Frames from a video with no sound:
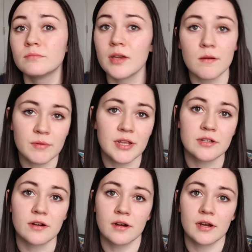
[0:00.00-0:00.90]
companies
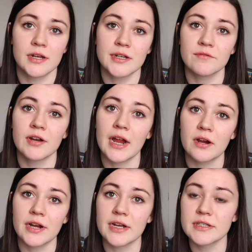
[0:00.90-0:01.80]
are in different
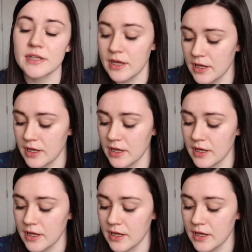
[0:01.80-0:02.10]
areas.